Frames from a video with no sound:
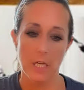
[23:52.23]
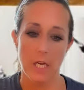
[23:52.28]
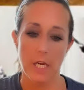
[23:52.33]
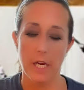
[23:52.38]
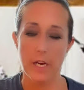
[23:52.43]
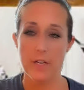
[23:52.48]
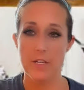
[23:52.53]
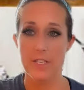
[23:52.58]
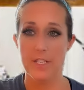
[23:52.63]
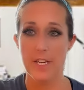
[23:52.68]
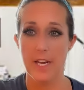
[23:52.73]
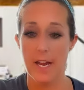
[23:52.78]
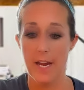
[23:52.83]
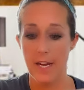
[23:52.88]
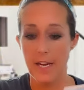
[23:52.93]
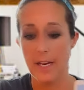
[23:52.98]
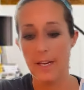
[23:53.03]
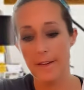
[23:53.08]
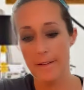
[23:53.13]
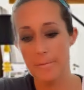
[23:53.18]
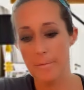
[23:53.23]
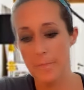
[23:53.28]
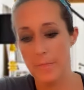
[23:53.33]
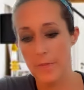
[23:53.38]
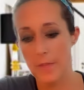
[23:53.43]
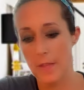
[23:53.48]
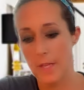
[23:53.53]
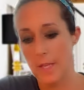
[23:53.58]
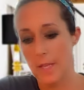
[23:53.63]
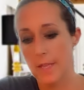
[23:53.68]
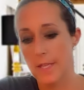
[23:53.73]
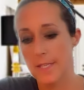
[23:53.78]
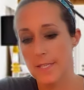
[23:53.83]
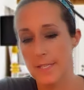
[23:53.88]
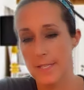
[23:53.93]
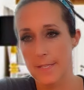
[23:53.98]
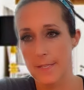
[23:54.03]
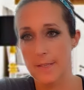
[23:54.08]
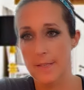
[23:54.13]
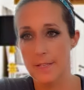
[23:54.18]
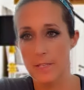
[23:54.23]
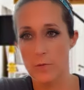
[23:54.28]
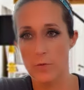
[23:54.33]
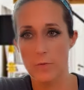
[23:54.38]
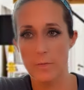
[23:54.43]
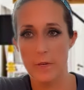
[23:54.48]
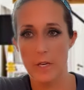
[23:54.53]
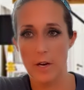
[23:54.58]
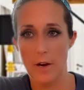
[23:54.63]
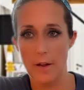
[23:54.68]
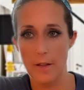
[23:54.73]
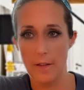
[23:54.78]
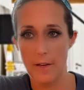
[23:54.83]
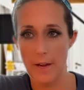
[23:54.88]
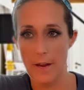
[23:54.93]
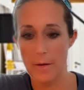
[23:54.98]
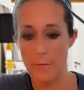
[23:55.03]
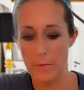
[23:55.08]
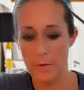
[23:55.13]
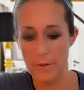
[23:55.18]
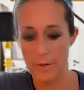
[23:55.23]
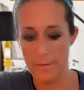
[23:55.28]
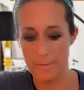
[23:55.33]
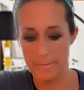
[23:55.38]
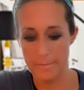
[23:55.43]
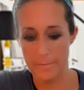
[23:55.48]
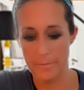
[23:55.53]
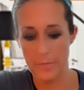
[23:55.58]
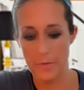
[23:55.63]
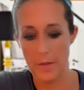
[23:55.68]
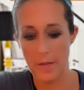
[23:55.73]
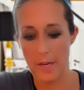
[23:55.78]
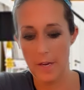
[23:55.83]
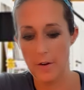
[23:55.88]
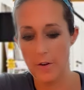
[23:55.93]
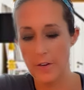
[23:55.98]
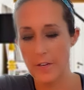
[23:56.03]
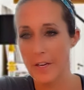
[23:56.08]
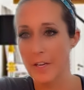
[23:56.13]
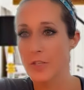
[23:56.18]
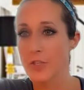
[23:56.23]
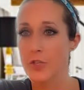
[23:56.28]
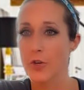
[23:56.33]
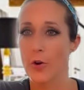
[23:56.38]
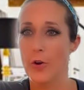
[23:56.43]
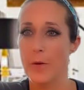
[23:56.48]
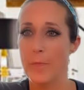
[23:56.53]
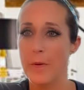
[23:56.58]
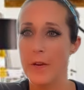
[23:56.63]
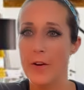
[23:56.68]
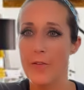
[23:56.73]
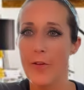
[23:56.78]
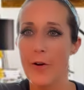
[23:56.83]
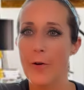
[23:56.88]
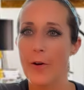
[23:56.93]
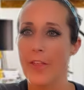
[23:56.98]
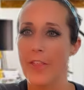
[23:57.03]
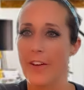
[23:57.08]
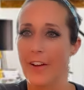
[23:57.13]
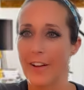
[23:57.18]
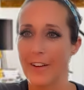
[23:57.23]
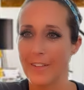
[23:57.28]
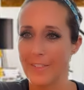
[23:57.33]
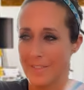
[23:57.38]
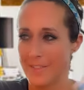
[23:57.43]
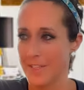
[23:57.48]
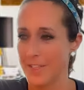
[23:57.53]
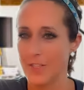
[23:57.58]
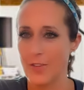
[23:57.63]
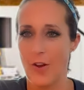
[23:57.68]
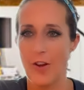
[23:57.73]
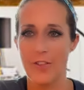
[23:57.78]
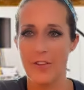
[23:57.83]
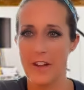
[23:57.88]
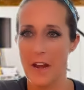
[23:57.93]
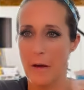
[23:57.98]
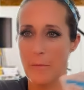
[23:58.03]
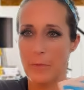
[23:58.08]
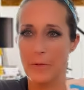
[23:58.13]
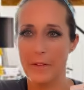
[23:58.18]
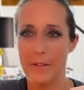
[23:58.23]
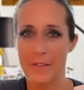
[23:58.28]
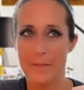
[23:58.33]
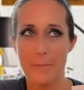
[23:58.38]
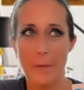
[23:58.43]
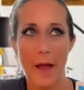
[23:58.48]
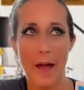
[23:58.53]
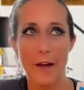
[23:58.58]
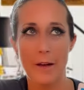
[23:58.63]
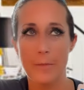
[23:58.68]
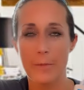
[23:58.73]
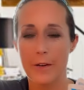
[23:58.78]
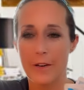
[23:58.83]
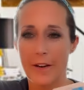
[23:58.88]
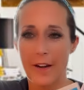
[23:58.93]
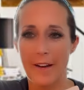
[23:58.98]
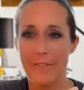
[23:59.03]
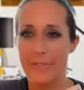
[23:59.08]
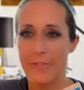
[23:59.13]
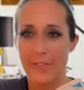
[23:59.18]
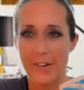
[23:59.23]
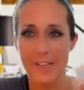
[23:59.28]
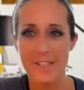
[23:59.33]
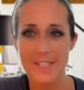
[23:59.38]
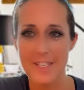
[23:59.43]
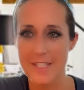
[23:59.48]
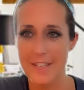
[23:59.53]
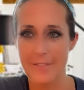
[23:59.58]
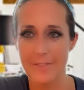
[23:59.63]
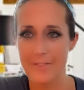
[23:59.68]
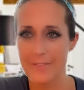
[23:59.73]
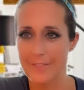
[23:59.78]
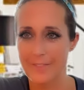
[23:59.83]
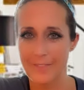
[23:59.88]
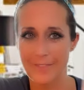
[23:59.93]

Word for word: Here's a Knight. This would be Colin Albert. He already showed up here though, I thought. Does Colin Albert have friends that,